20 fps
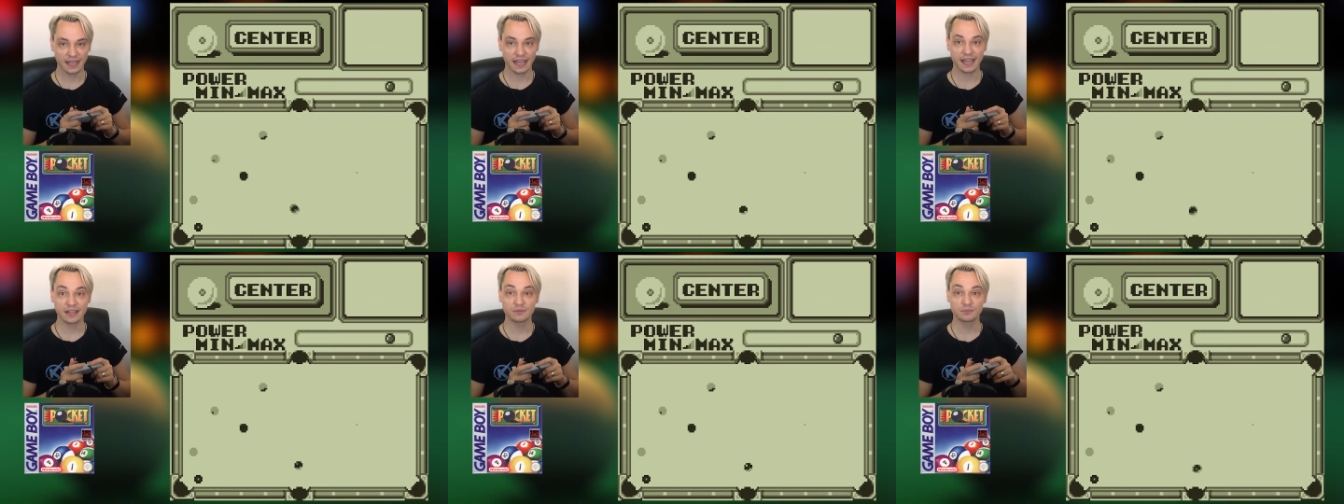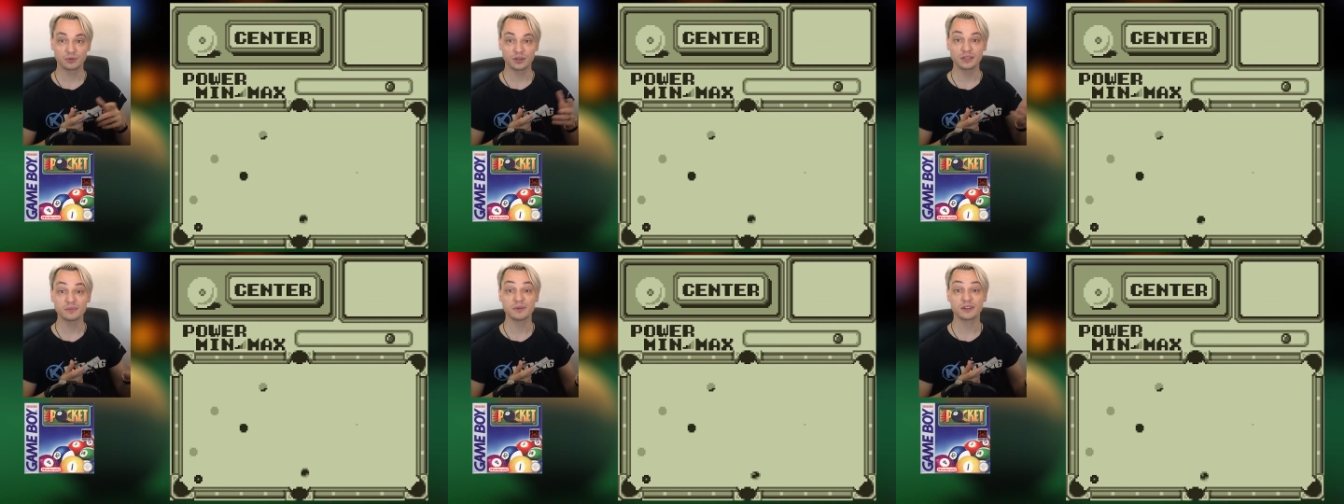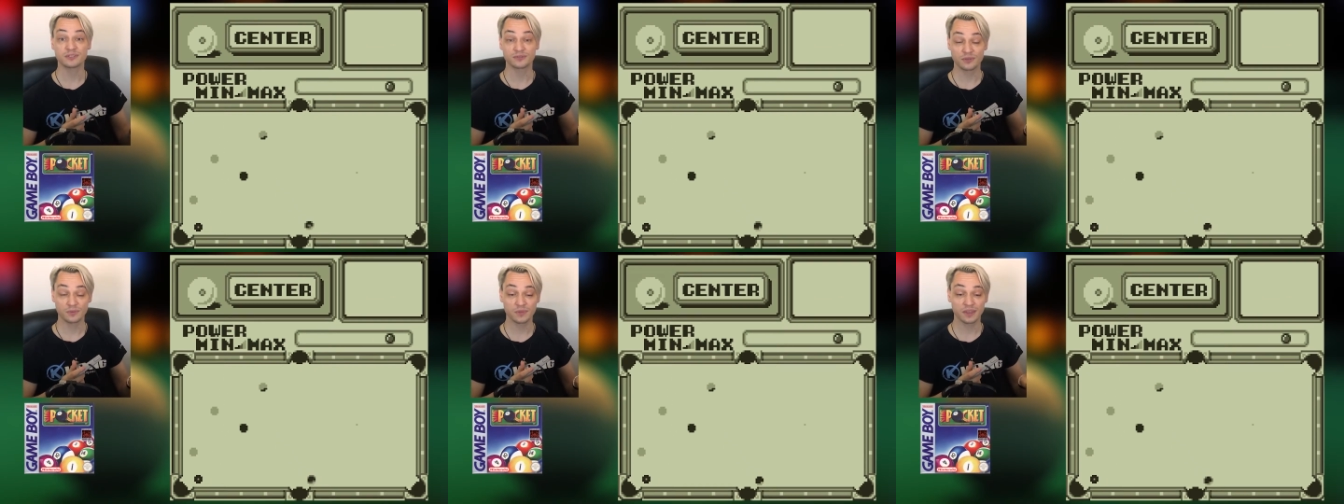and pretty
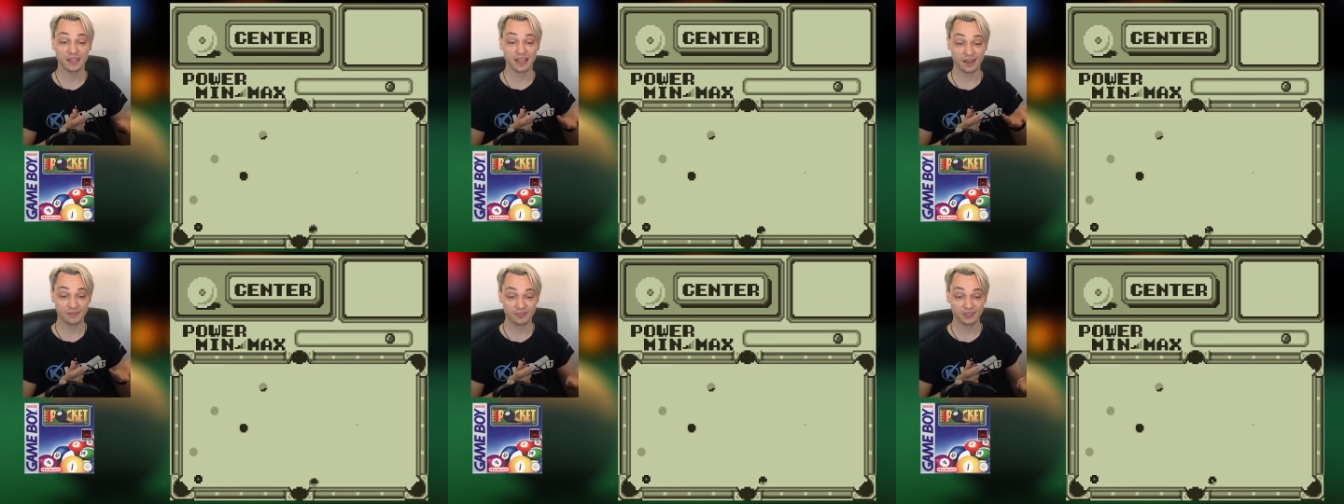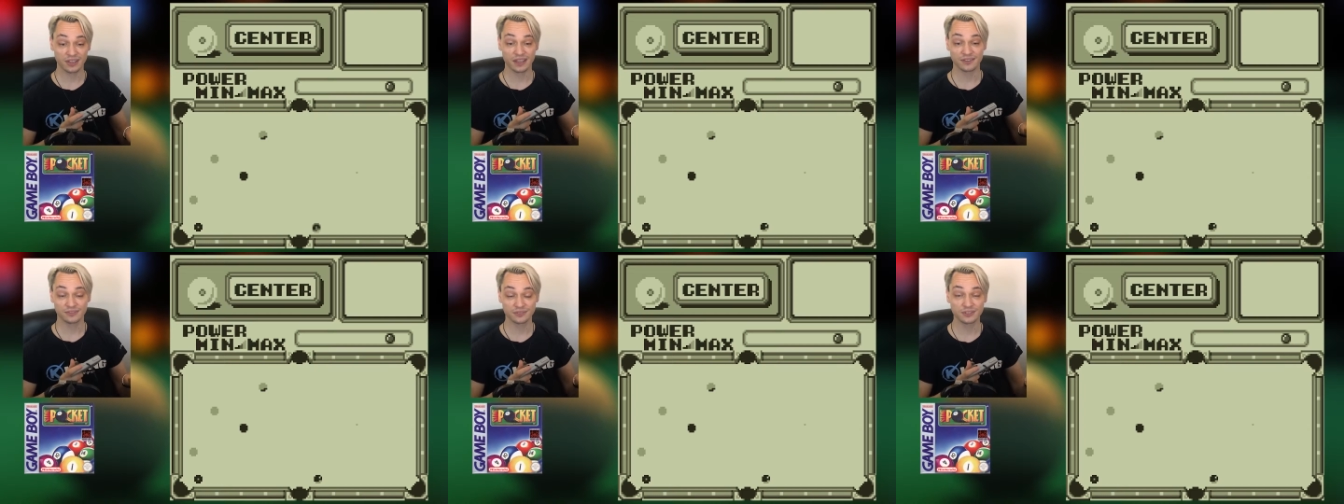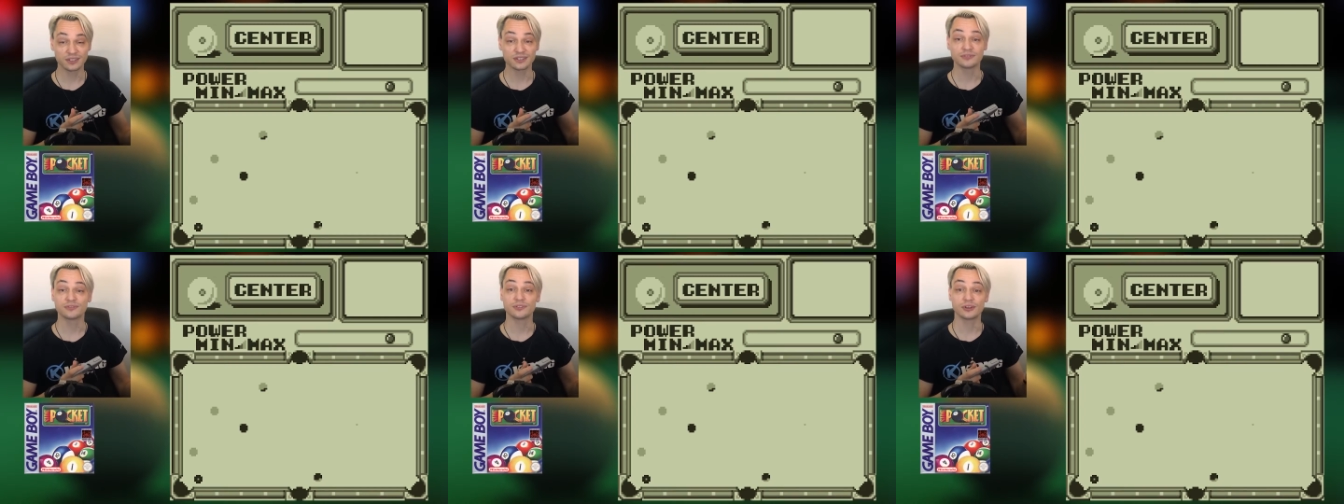much from the cover you have
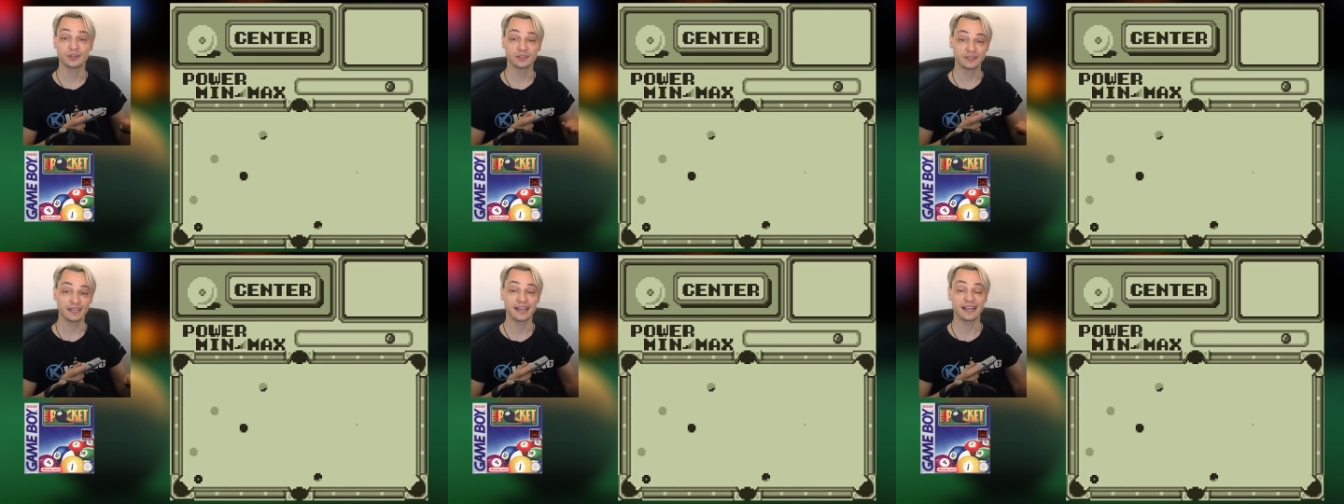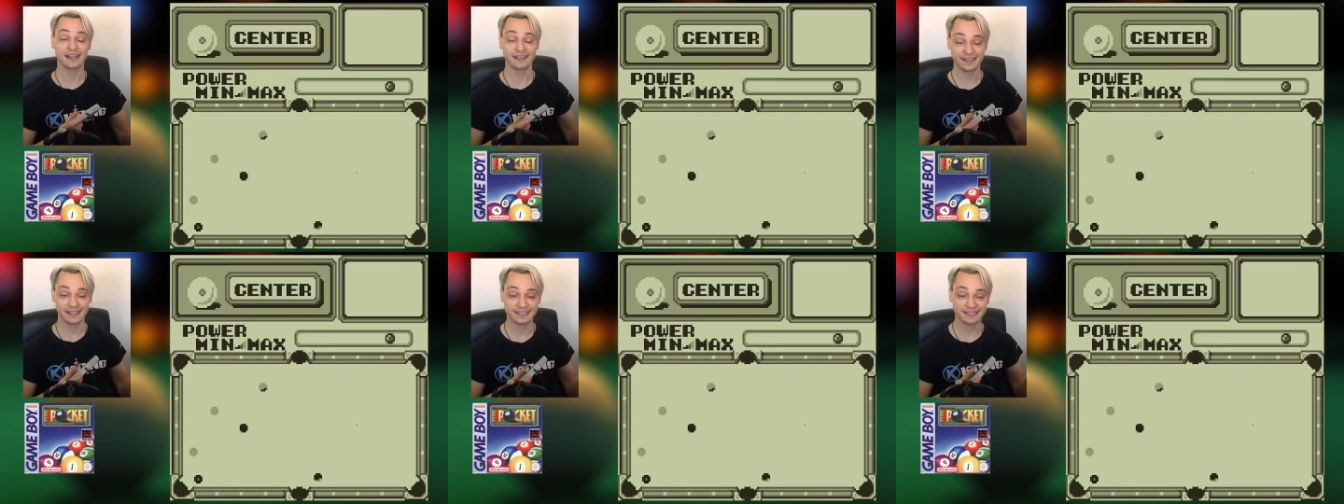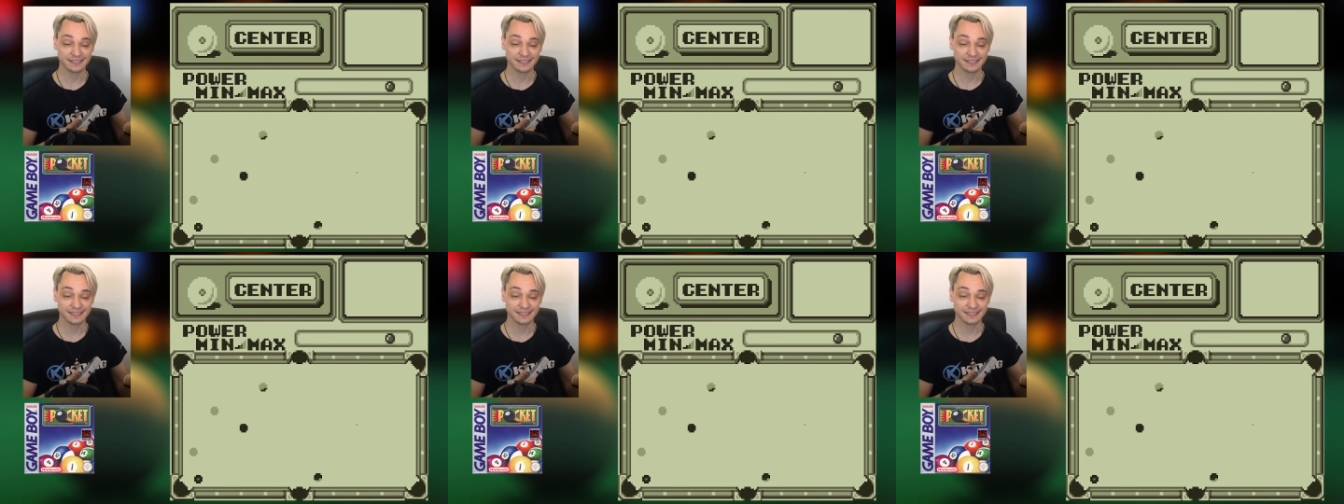to infer, yeah,